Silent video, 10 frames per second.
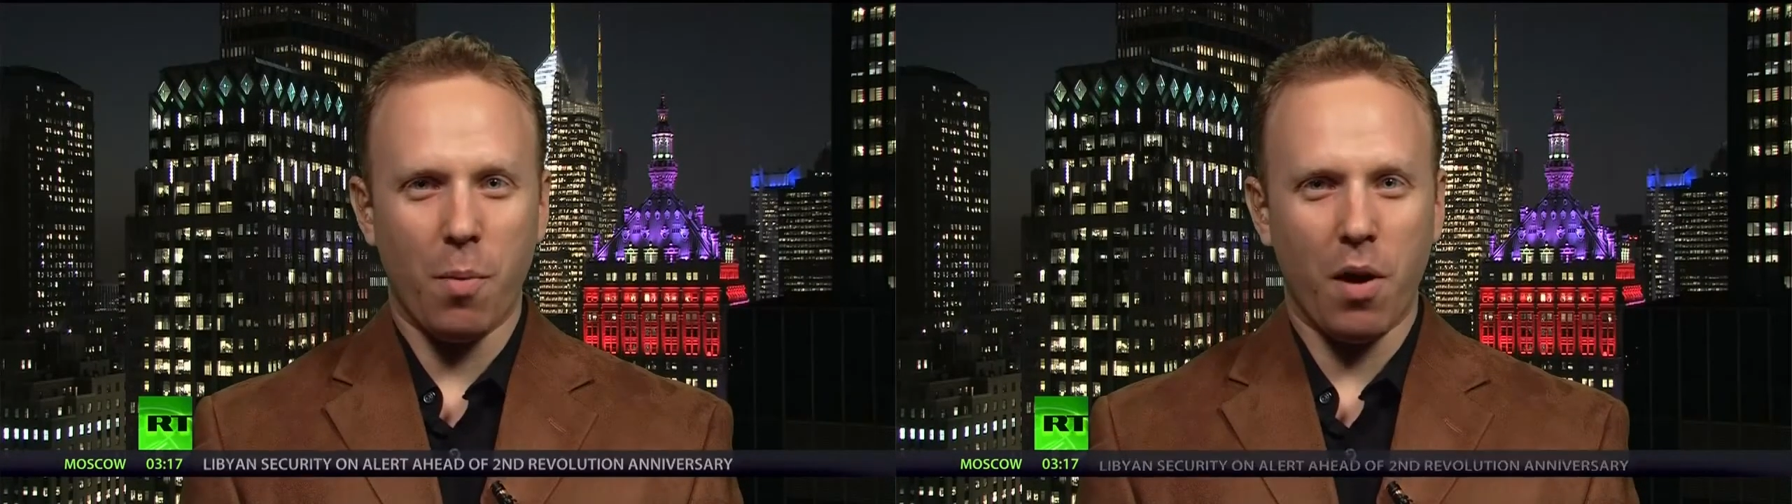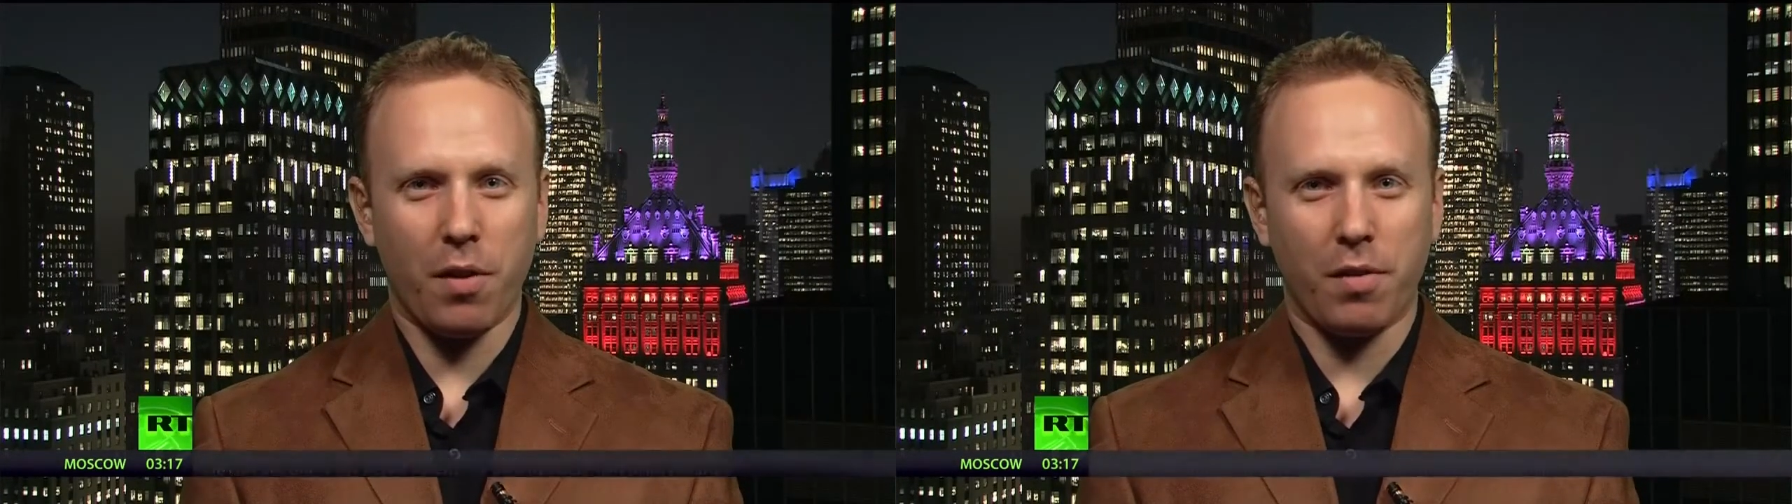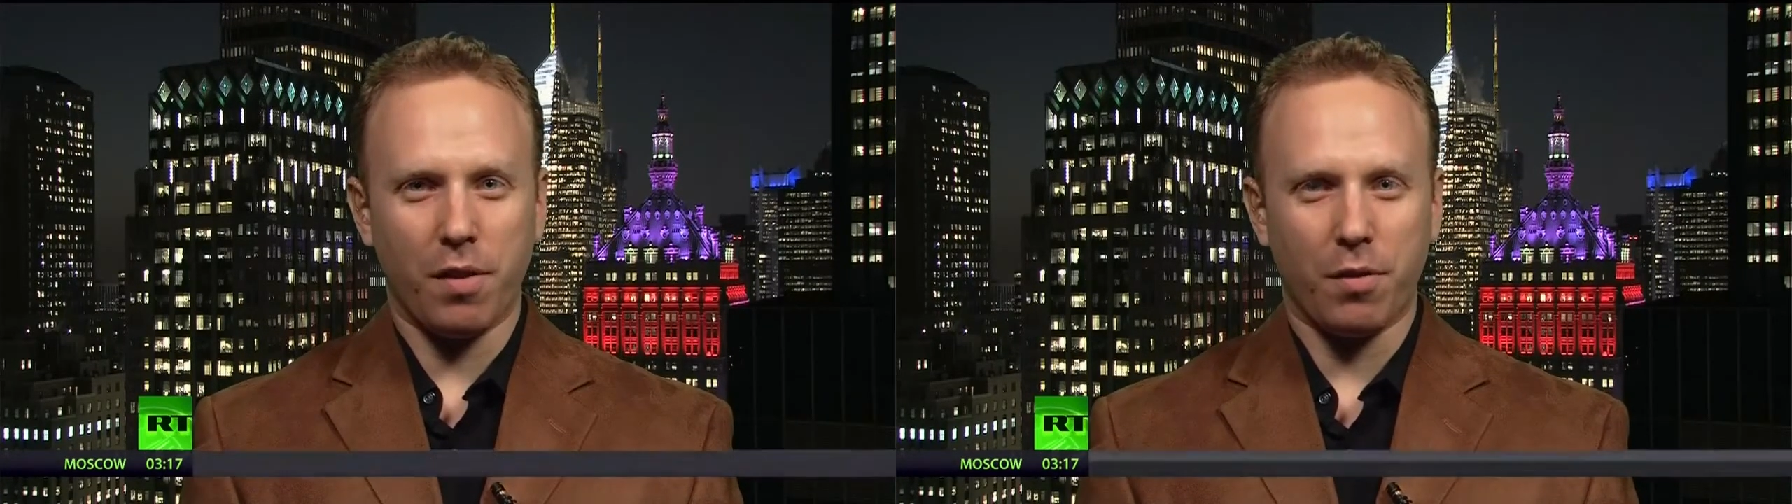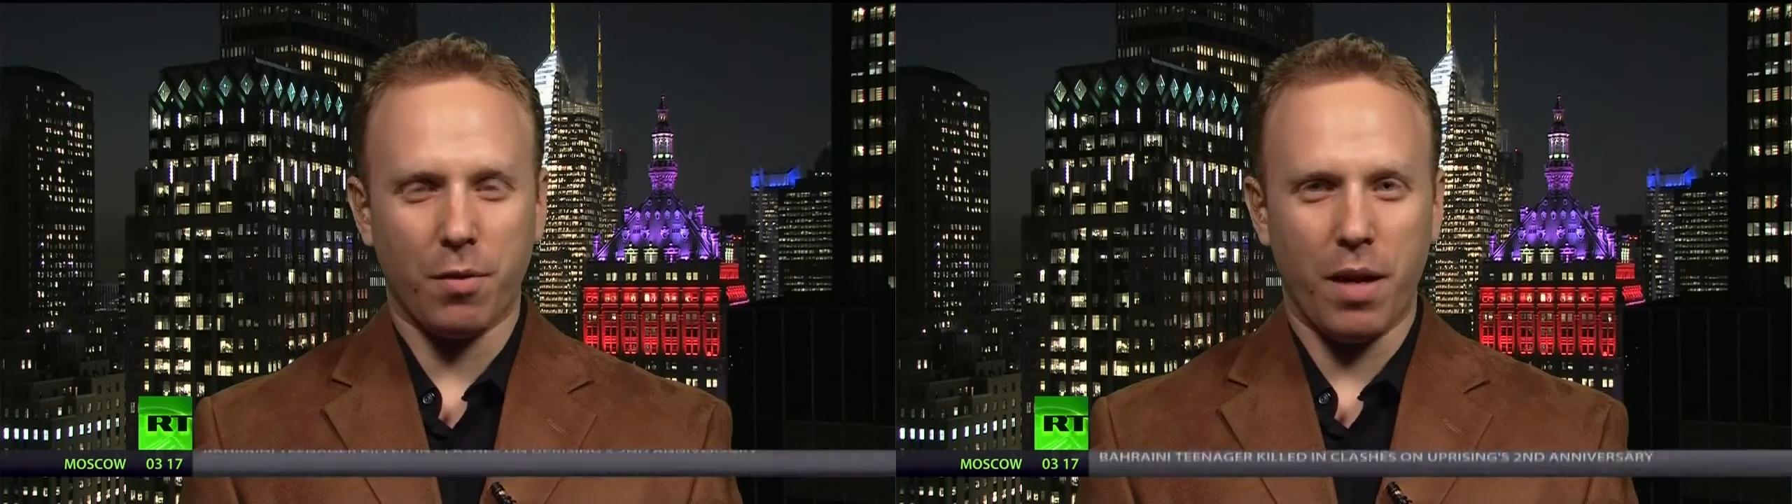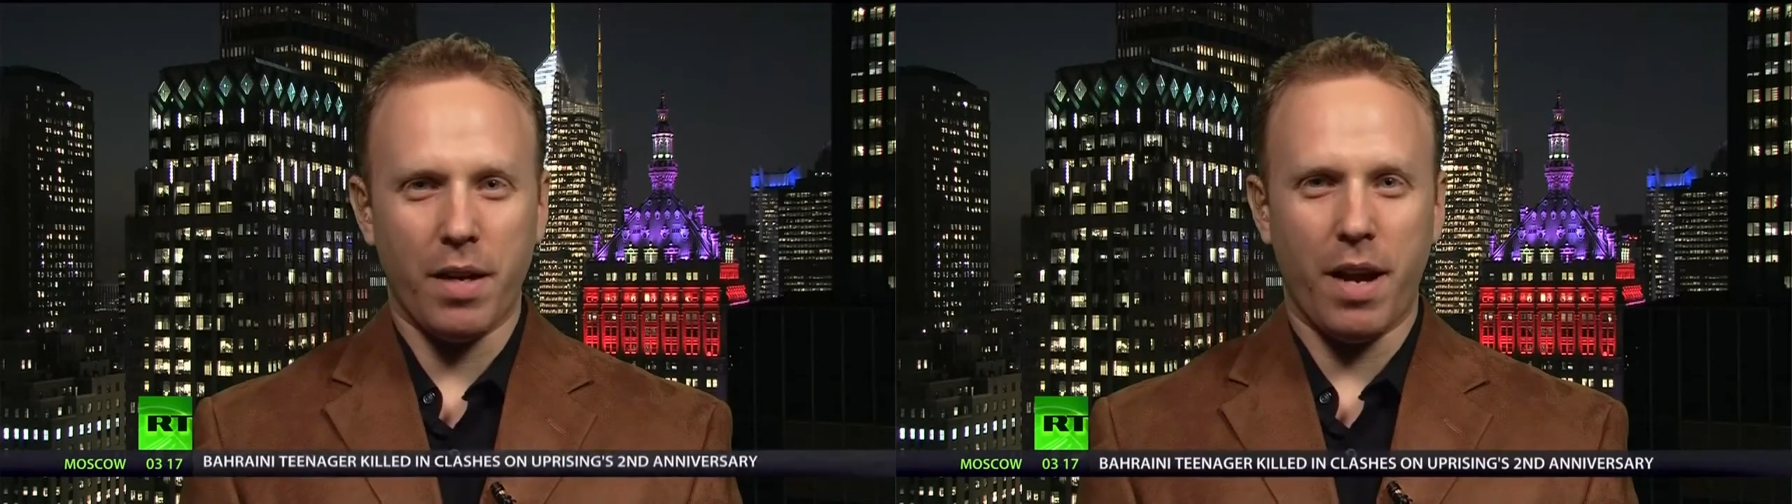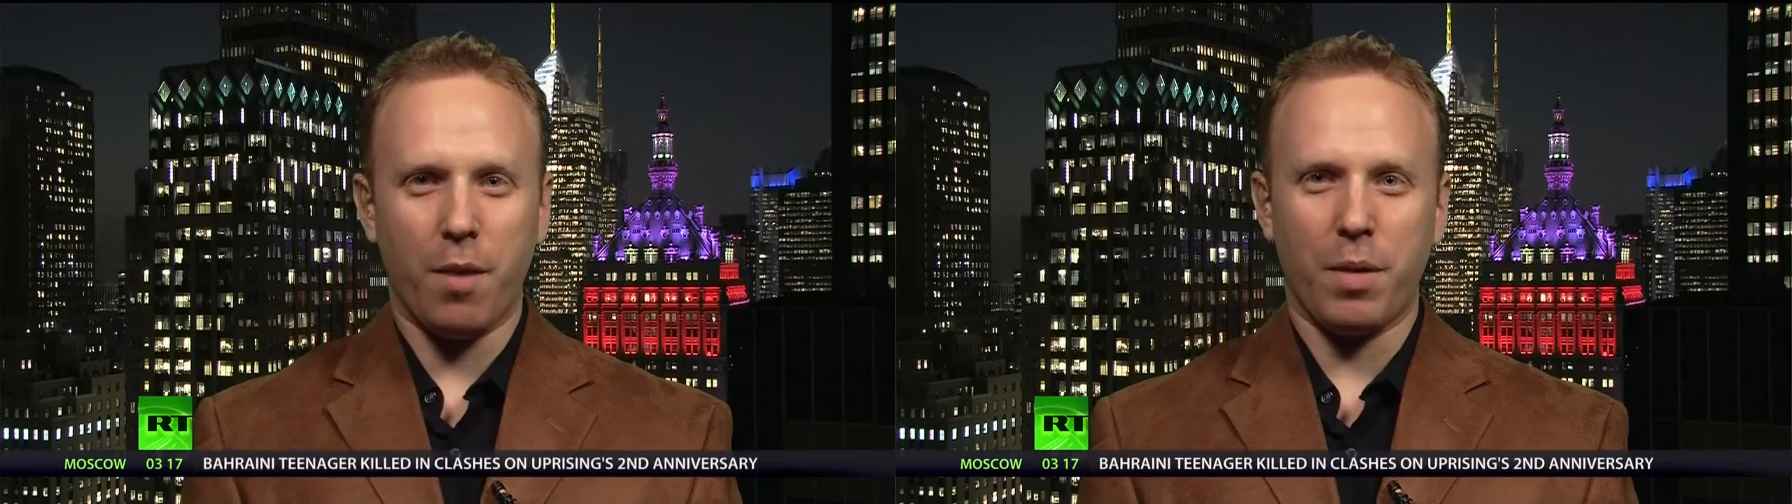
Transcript: Marxists right now,